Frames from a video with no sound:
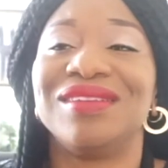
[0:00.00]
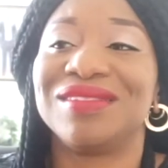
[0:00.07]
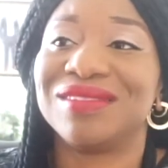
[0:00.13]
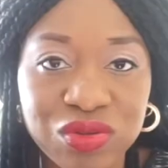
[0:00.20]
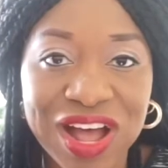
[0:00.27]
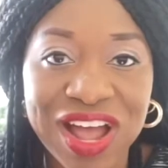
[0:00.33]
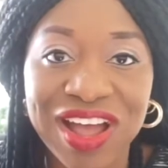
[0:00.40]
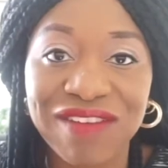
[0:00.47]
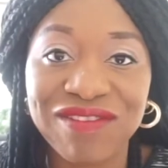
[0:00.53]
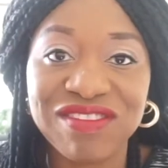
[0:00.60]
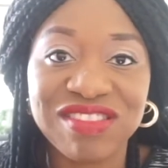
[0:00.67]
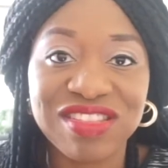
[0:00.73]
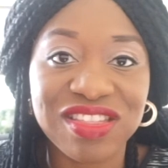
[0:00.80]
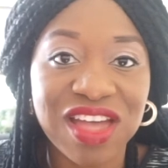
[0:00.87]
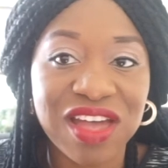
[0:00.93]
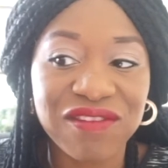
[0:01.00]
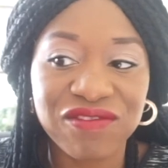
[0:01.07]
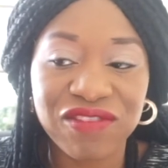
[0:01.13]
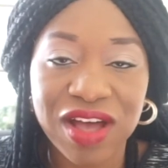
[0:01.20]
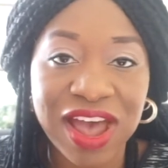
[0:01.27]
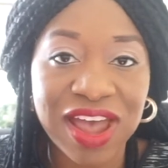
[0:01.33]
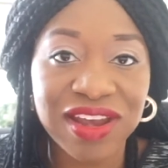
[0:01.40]
I
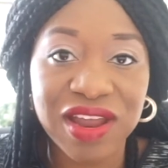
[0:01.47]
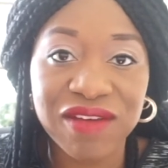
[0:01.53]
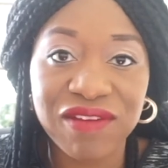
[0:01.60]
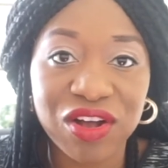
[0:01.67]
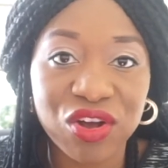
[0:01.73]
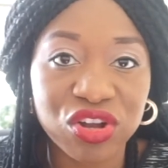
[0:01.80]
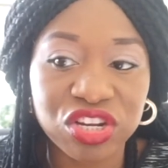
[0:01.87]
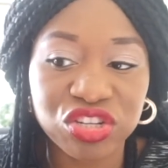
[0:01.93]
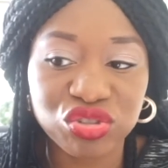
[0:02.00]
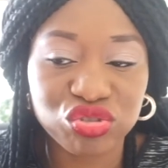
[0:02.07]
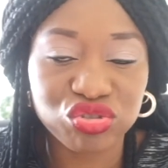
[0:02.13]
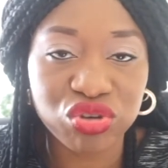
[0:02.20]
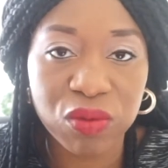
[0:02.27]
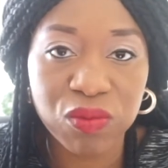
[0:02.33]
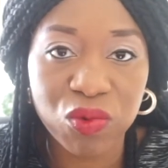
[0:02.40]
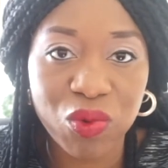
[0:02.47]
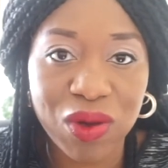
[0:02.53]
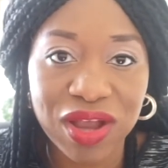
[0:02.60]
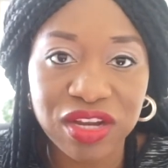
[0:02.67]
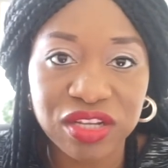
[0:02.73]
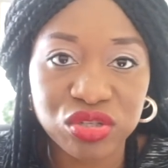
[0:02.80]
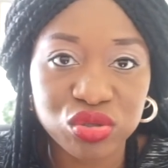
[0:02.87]
never got into trouble
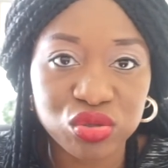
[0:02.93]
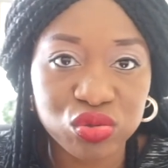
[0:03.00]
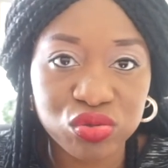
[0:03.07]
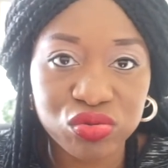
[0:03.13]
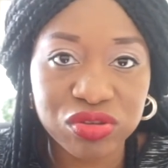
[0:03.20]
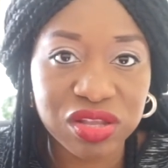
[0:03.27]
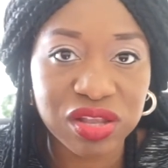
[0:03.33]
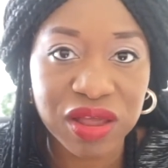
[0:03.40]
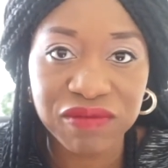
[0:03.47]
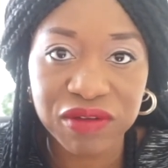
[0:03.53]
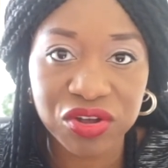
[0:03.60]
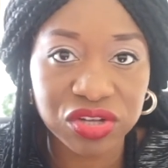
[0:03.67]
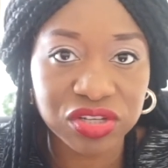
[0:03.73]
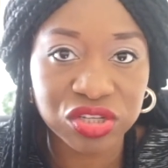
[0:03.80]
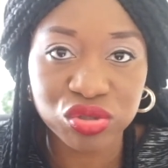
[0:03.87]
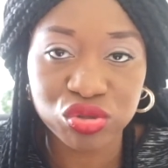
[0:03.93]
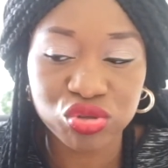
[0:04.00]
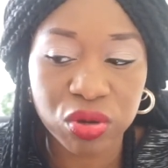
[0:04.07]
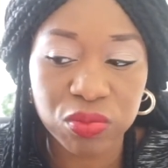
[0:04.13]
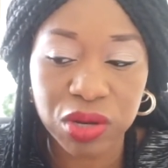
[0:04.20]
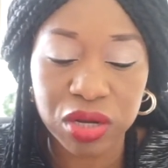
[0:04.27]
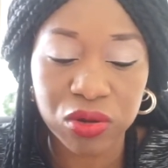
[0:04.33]
while in school. Never got into
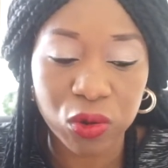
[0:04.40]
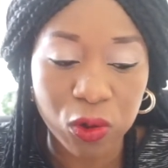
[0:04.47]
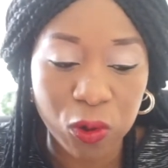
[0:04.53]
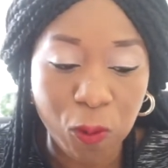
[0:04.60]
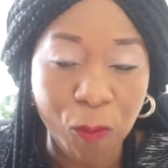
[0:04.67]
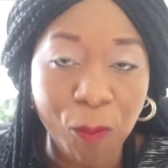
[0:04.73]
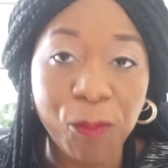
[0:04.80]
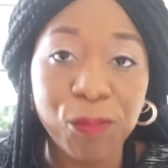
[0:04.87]
trouble at all.